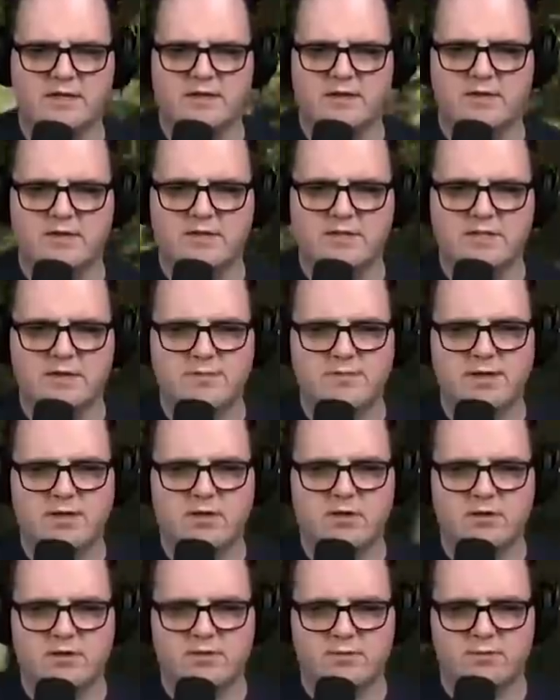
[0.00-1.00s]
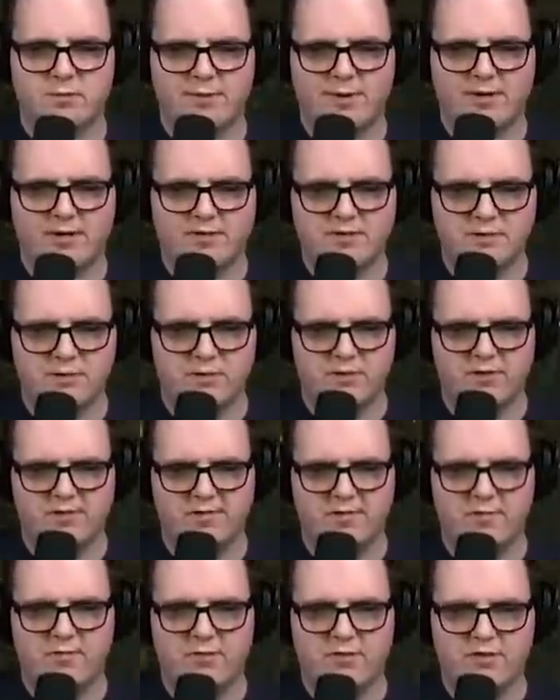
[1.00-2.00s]
There's something called a repair tool. If
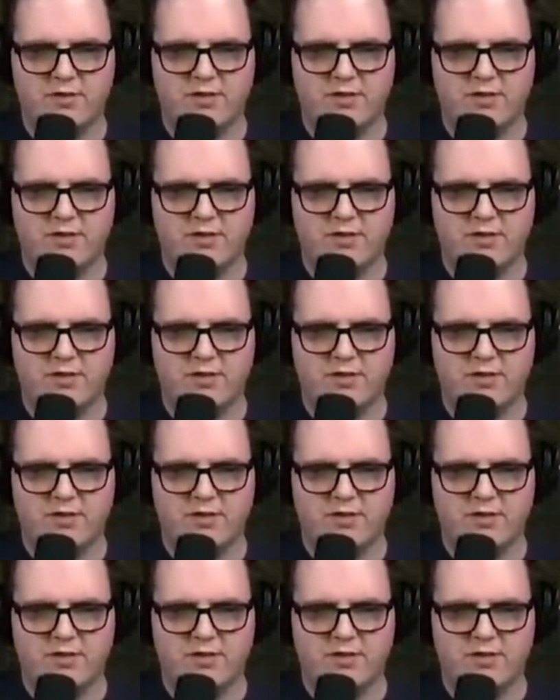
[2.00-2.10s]
you put,